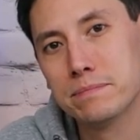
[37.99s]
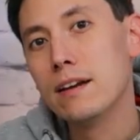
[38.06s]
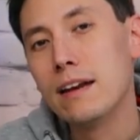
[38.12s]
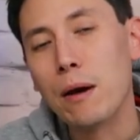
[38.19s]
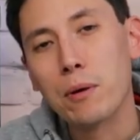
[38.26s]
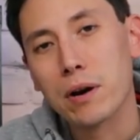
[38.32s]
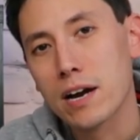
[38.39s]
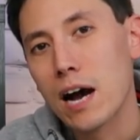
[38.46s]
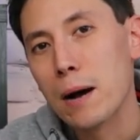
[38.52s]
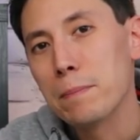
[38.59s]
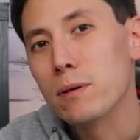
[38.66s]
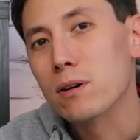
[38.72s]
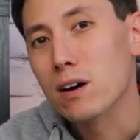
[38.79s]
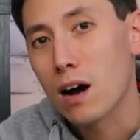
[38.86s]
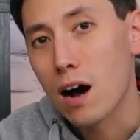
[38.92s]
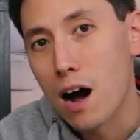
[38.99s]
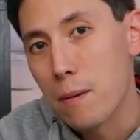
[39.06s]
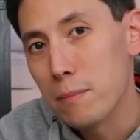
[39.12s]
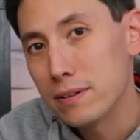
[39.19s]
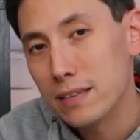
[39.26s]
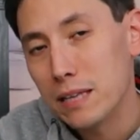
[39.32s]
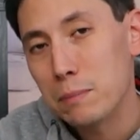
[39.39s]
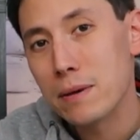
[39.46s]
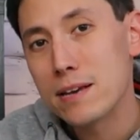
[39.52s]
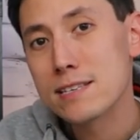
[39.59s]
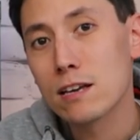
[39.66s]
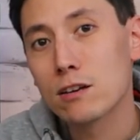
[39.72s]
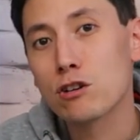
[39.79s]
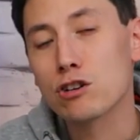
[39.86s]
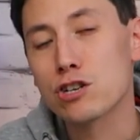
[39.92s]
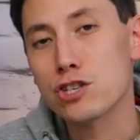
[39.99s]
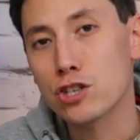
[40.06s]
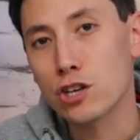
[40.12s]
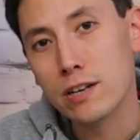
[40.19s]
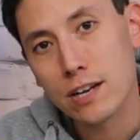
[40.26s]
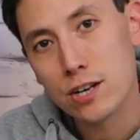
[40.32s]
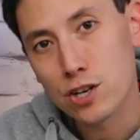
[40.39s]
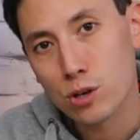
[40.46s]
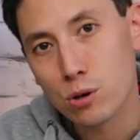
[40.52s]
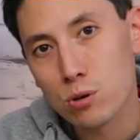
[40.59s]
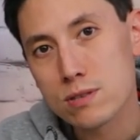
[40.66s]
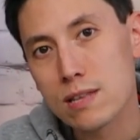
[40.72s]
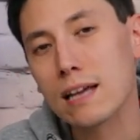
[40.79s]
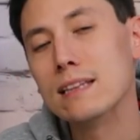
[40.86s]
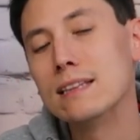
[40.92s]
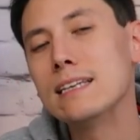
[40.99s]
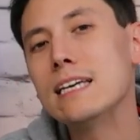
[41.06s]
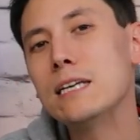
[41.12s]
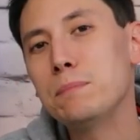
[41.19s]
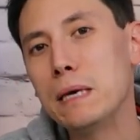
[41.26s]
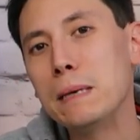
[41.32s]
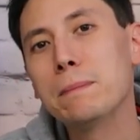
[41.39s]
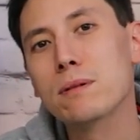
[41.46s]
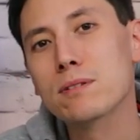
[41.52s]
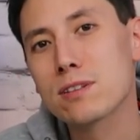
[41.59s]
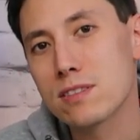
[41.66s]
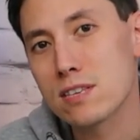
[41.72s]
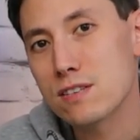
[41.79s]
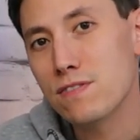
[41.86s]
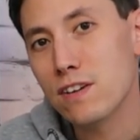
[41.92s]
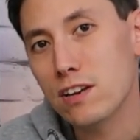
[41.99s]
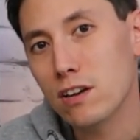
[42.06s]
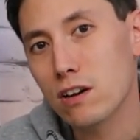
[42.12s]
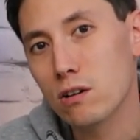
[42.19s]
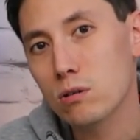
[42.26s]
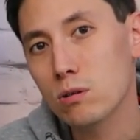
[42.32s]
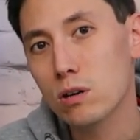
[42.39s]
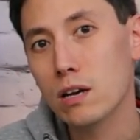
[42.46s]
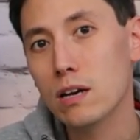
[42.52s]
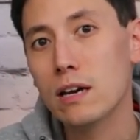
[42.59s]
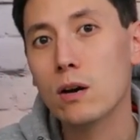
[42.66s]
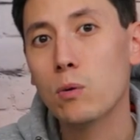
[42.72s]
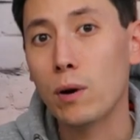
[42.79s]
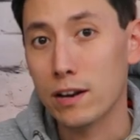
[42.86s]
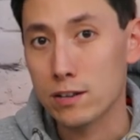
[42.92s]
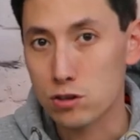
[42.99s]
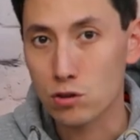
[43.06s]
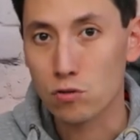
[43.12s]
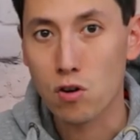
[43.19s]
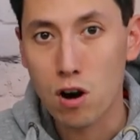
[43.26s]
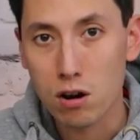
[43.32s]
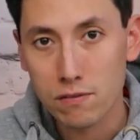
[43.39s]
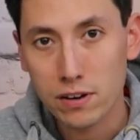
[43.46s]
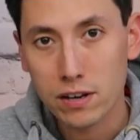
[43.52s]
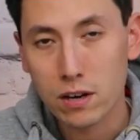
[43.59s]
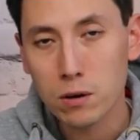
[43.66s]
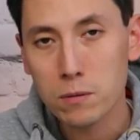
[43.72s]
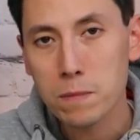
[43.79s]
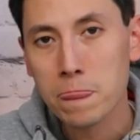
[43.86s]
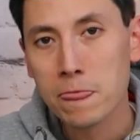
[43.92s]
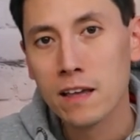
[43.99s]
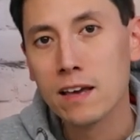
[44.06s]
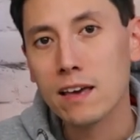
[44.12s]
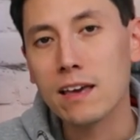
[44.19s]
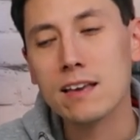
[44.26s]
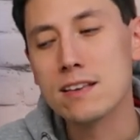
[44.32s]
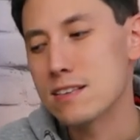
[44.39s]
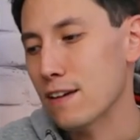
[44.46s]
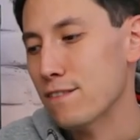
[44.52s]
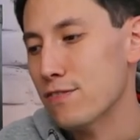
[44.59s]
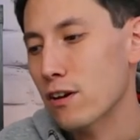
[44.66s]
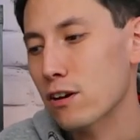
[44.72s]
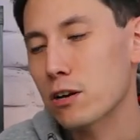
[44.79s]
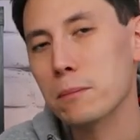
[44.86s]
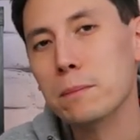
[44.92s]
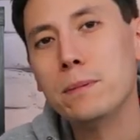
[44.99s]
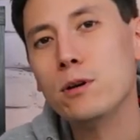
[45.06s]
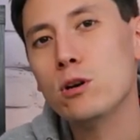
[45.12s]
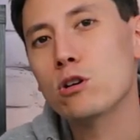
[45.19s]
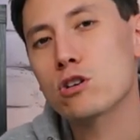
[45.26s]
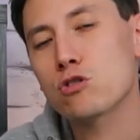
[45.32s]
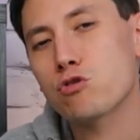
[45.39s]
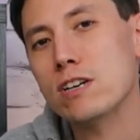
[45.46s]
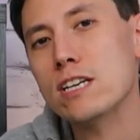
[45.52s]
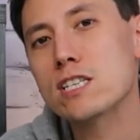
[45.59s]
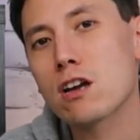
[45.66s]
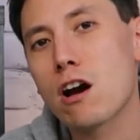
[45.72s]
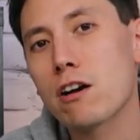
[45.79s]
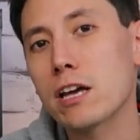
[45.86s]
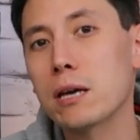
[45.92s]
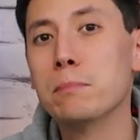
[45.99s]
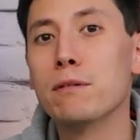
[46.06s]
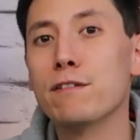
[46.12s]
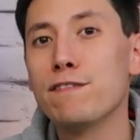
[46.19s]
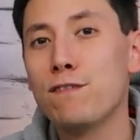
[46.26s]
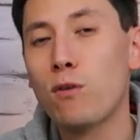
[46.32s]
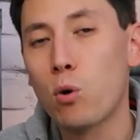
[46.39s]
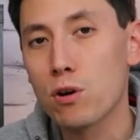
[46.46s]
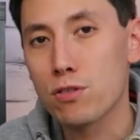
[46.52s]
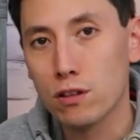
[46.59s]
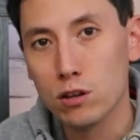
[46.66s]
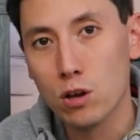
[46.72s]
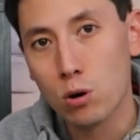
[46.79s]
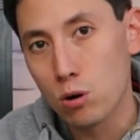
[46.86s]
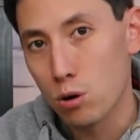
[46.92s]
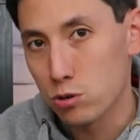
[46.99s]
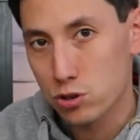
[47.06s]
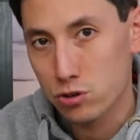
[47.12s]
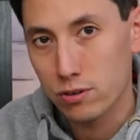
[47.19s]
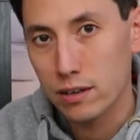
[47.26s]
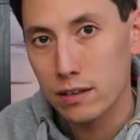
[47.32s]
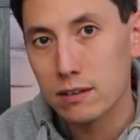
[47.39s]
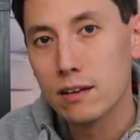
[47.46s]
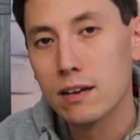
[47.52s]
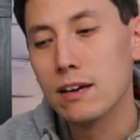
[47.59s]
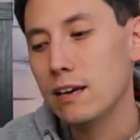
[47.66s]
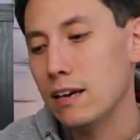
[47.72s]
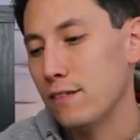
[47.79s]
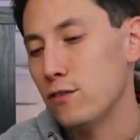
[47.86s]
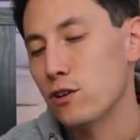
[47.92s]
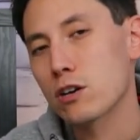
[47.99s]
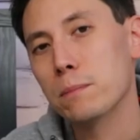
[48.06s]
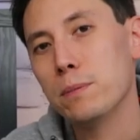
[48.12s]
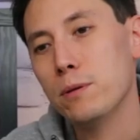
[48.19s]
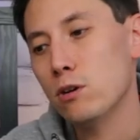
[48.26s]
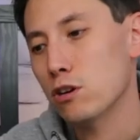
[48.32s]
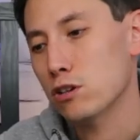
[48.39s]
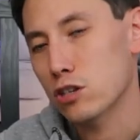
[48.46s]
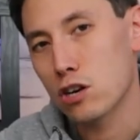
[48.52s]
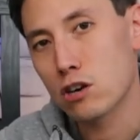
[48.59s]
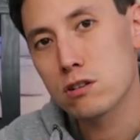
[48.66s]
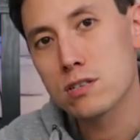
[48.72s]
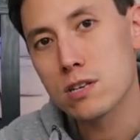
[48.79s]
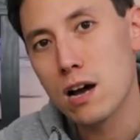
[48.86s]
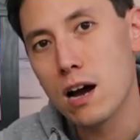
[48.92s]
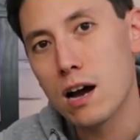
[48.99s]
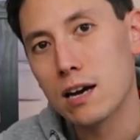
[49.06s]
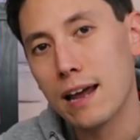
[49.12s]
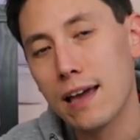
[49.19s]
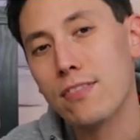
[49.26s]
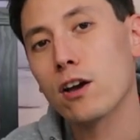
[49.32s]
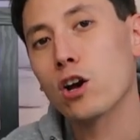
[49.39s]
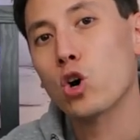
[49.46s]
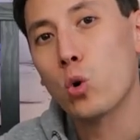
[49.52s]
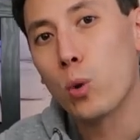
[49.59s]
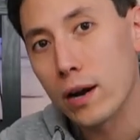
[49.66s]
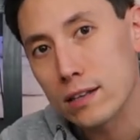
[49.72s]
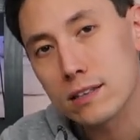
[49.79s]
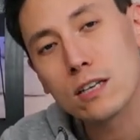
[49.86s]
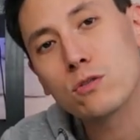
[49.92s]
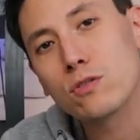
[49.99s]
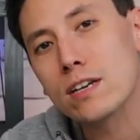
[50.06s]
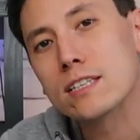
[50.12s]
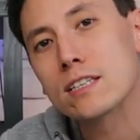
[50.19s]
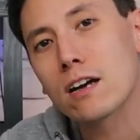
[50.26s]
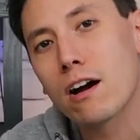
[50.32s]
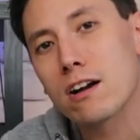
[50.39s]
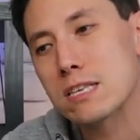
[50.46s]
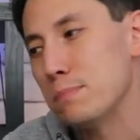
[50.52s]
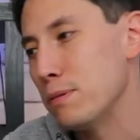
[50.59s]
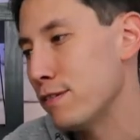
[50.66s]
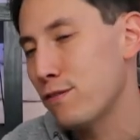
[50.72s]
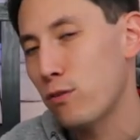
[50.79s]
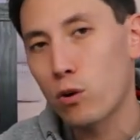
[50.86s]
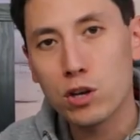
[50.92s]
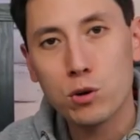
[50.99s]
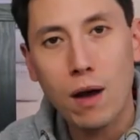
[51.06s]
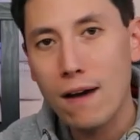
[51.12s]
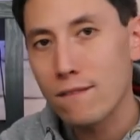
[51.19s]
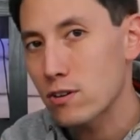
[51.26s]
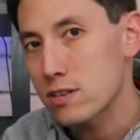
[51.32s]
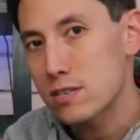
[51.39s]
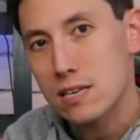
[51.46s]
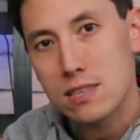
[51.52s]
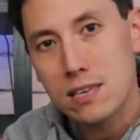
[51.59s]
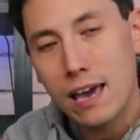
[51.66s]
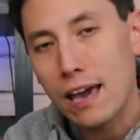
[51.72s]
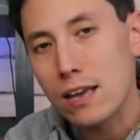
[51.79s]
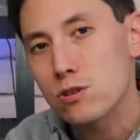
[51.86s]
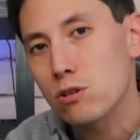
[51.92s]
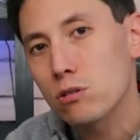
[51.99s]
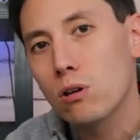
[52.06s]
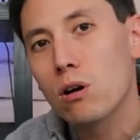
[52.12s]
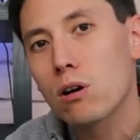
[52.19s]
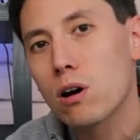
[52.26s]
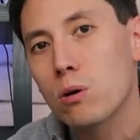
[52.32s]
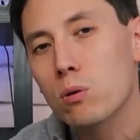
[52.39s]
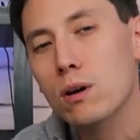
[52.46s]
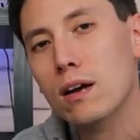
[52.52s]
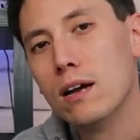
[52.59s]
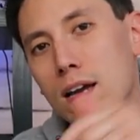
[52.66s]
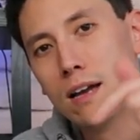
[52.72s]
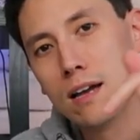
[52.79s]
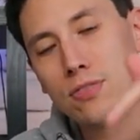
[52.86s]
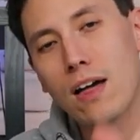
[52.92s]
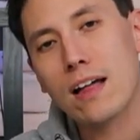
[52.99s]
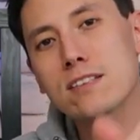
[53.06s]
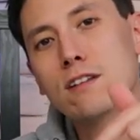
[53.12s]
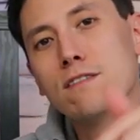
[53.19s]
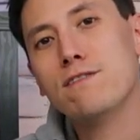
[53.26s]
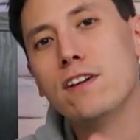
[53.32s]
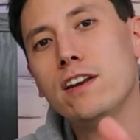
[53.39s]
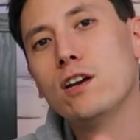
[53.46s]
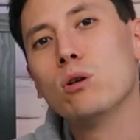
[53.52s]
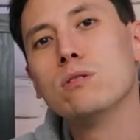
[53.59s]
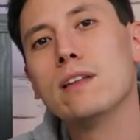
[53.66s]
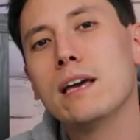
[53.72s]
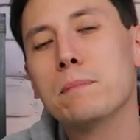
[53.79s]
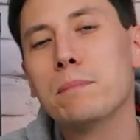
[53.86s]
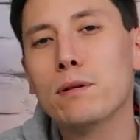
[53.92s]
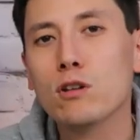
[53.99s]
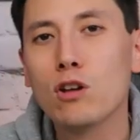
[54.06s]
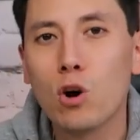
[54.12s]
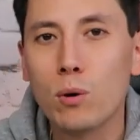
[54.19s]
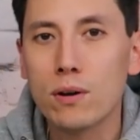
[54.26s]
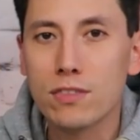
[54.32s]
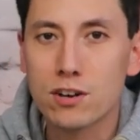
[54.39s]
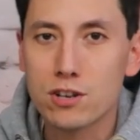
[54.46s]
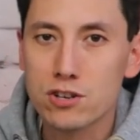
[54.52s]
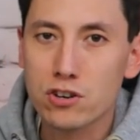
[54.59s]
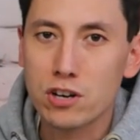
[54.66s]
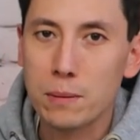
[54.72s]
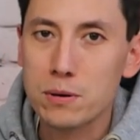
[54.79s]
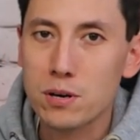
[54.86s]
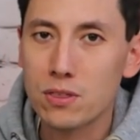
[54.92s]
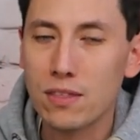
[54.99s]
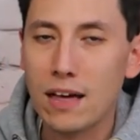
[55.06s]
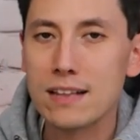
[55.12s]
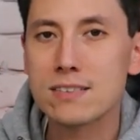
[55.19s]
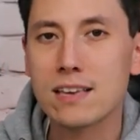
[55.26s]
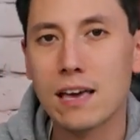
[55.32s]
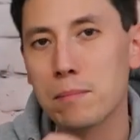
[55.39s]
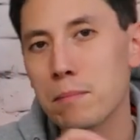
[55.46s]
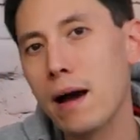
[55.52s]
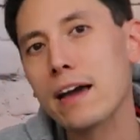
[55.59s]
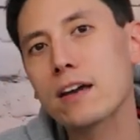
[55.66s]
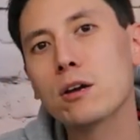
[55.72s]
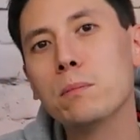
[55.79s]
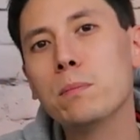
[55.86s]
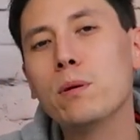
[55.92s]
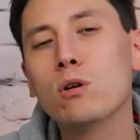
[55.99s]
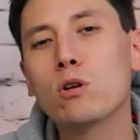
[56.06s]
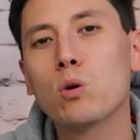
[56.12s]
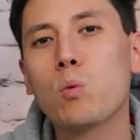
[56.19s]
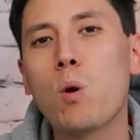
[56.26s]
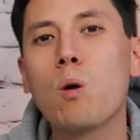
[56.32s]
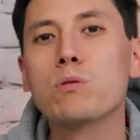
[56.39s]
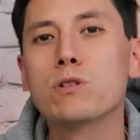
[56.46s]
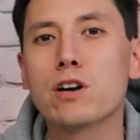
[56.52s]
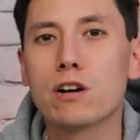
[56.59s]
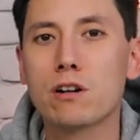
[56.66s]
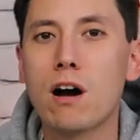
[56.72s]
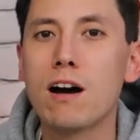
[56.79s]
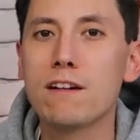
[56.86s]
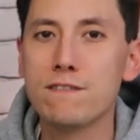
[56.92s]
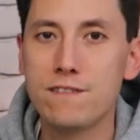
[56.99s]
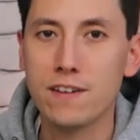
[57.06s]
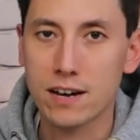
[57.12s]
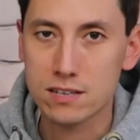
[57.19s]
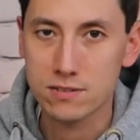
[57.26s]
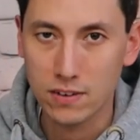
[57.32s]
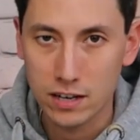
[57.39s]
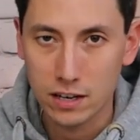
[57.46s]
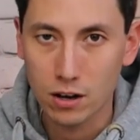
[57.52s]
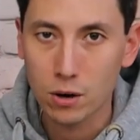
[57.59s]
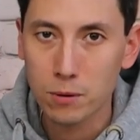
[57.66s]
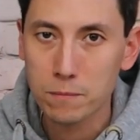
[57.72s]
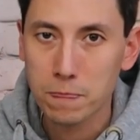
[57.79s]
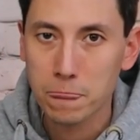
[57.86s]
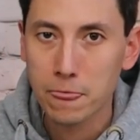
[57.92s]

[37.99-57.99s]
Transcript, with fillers: Now a couple commonly misunderstood issues that lead people to this video when it's the wrong video is if their computer is restarting before the logo screen. If your computer turns on and then quickly restarts before you ever see the Acer logo, that's a video link below in the description. That's a my computer won't turn on fix video.